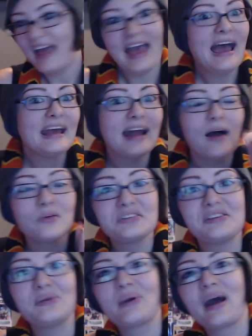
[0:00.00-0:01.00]
And I will
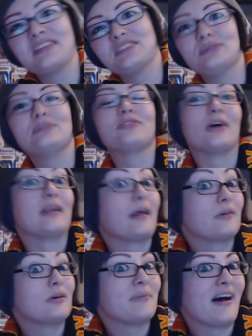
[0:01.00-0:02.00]
see you guys soon for
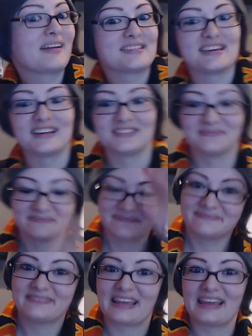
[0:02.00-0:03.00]
another unboxing.
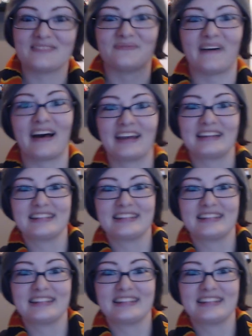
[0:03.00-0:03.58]
Bye.